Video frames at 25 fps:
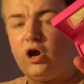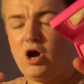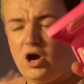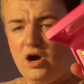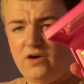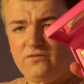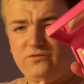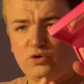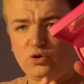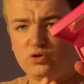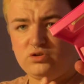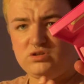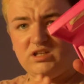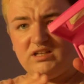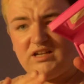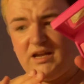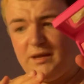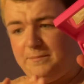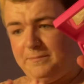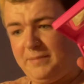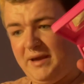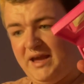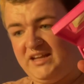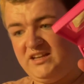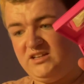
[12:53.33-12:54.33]
Of course, I
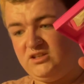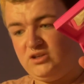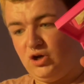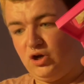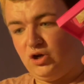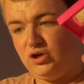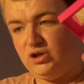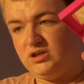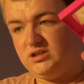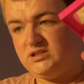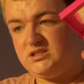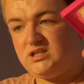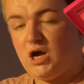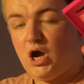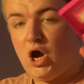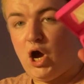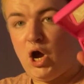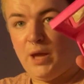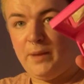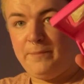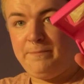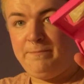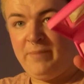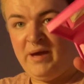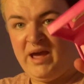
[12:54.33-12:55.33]
didn't pay in dollars.
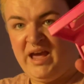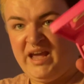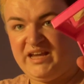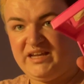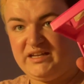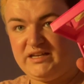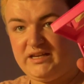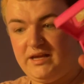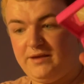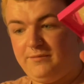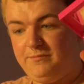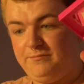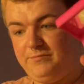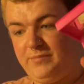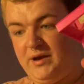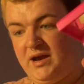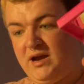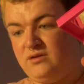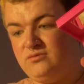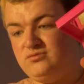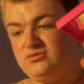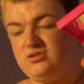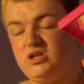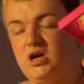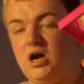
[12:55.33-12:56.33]
I paid in
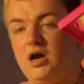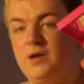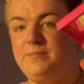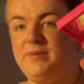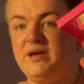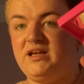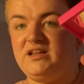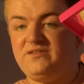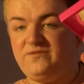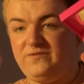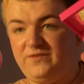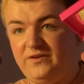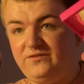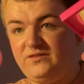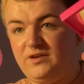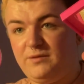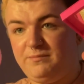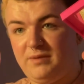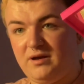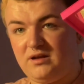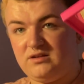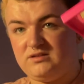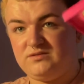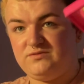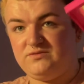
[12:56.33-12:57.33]
pounds. I paid
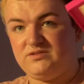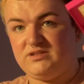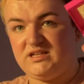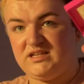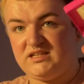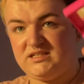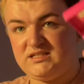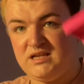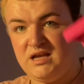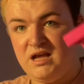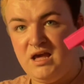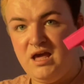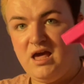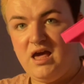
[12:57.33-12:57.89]
£50 for this.